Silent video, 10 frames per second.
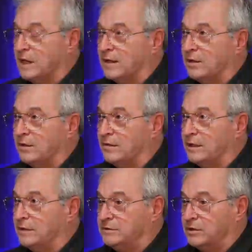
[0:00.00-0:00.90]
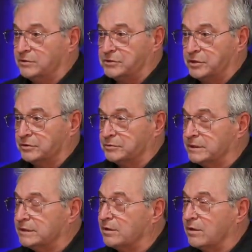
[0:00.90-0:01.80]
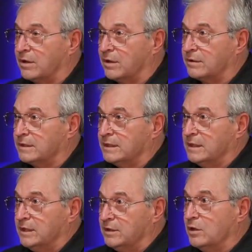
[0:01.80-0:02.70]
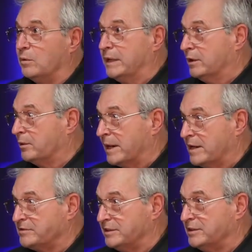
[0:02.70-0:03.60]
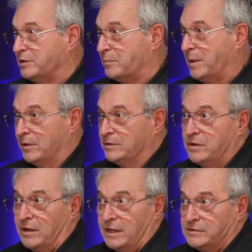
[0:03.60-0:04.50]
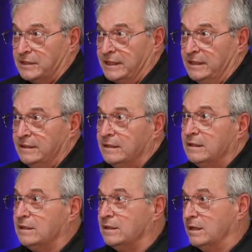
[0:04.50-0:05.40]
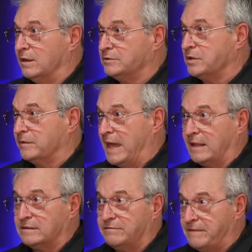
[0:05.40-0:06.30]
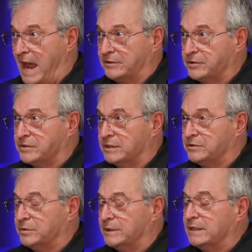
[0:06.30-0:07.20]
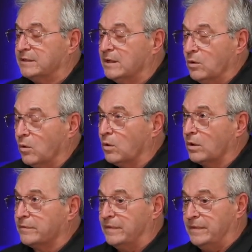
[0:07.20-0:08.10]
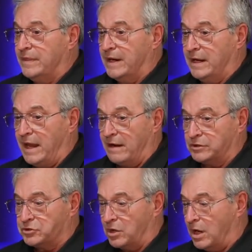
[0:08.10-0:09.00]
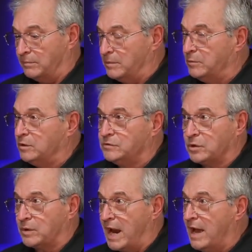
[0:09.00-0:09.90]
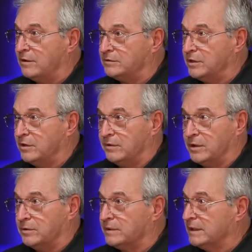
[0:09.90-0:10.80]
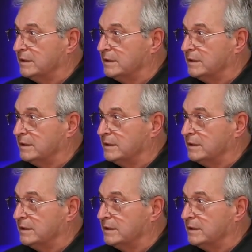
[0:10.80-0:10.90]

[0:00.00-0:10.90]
all the adult children are, you know, interested in their parents, honestly. Yeah. You know, so that factors into it. Or they have a job that moves around. You know, they're